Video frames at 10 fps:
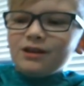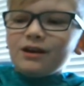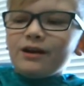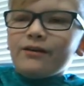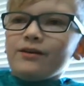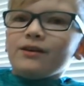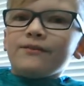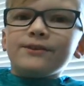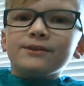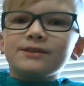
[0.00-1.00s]
a
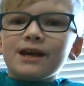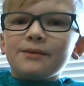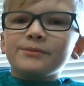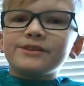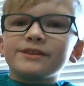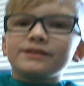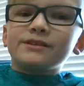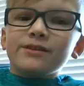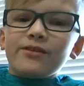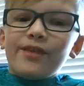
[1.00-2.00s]
few times
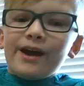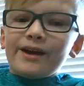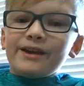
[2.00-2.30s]
so that